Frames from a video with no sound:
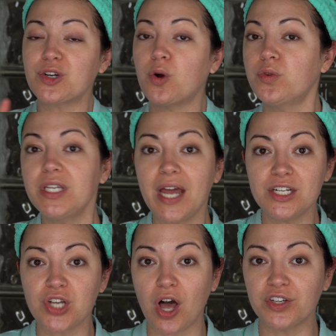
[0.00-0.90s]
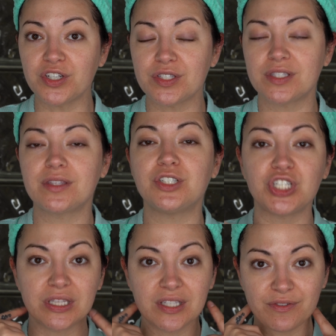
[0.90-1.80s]
They're only $9. The
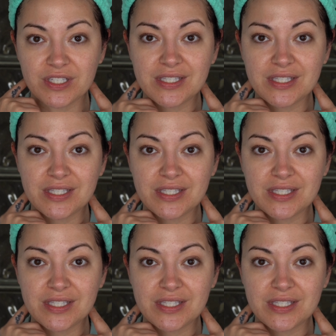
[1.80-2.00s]
chin lift